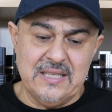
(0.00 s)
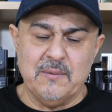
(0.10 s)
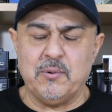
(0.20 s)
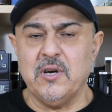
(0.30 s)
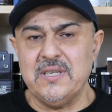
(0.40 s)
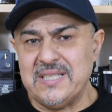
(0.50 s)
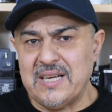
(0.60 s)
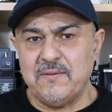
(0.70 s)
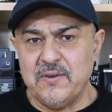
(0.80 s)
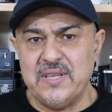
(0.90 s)
The price
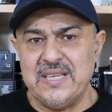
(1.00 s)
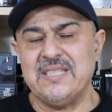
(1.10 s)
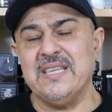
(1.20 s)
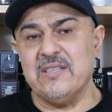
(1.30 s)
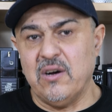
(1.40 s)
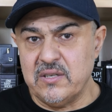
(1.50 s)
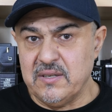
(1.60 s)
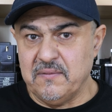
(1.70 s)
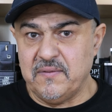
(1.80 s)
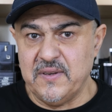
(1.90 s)
tag for this is
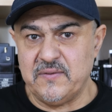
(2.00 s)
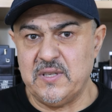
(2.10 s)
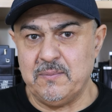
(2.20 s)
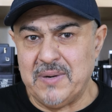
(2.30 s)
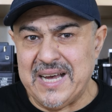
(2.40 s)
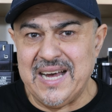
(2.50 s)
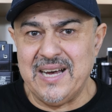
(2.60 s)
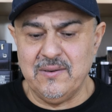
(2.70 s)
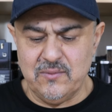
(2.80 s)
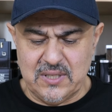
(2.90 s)

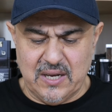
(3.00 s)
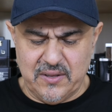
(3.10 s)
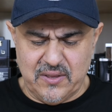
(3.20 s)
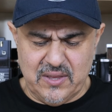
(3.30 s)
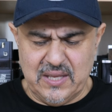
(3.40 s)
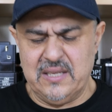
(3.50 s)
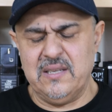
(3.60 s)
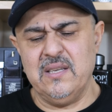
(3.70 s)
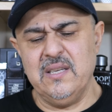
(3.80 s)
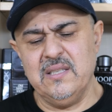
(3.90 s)
£150, I think.
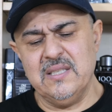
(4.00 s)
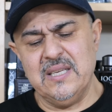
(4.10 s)
Is